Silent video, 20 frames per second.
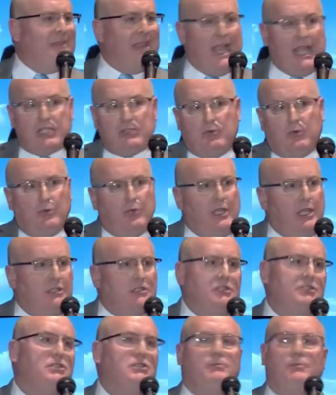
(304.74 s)
that's what we
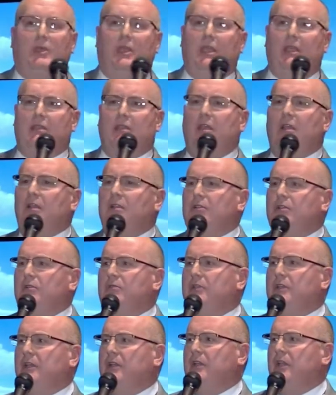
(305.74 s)
anticipate
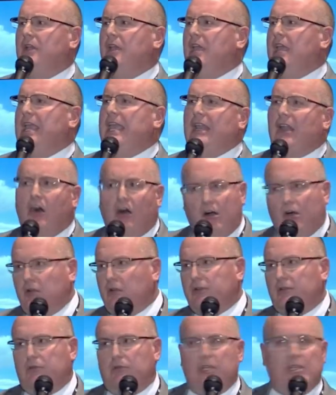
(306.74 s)
doing in all
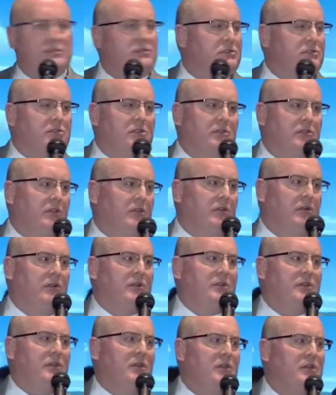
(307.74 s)
the regions of the
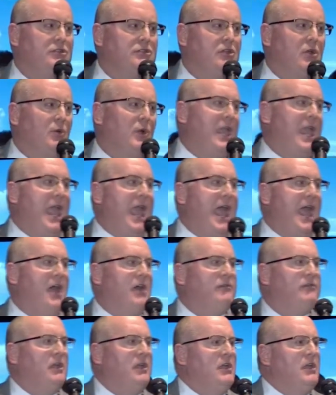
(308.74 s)
Earth. So we
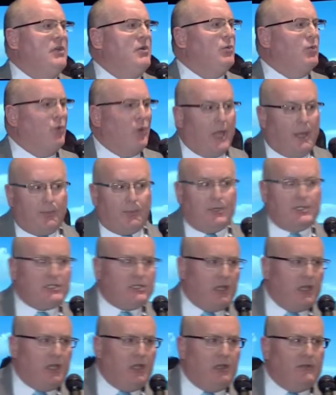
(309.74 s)
have
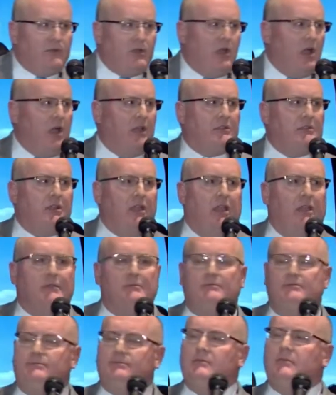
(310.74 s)
representative content
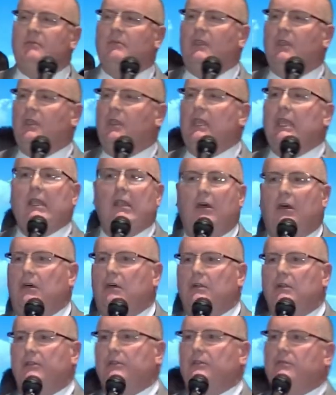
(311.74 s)
in
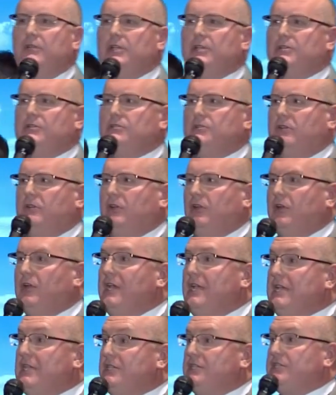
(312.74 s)
all the regions of the
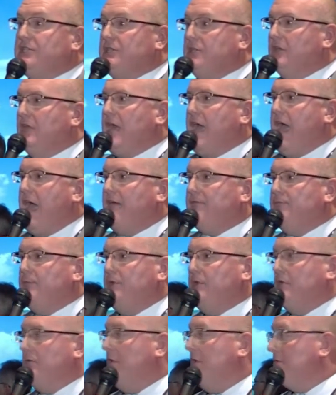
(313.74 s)
Earth. Still a
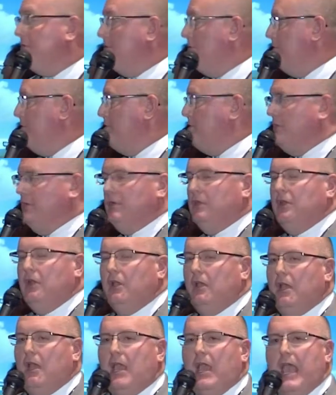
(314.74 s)
half-meter resolution,
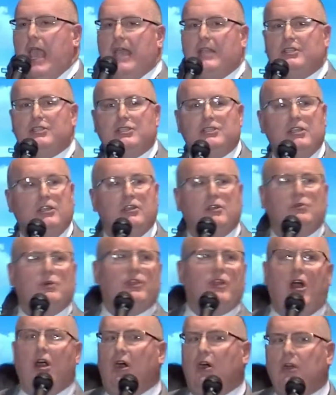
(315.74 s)
and still
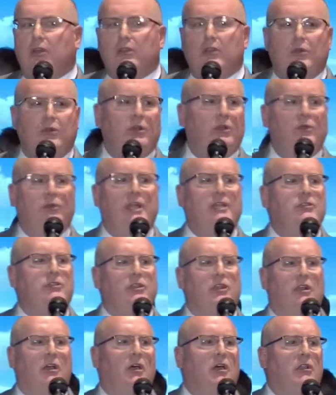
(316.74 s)
with all the rendered
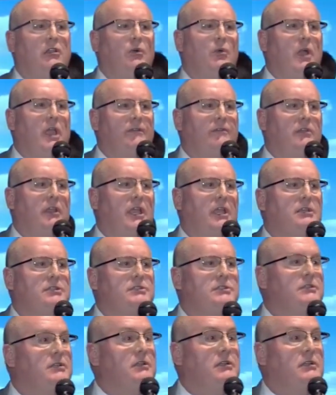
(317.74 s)
in all the wavelengths.